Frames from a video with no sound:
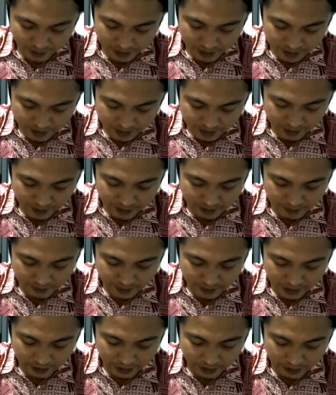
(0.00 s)
second
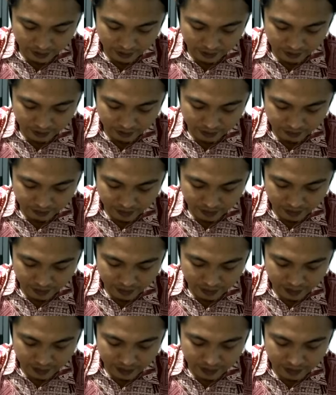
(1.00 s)
meeting
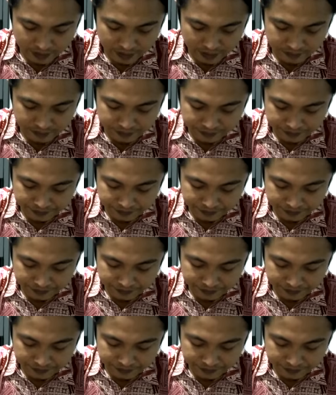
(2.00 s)
for the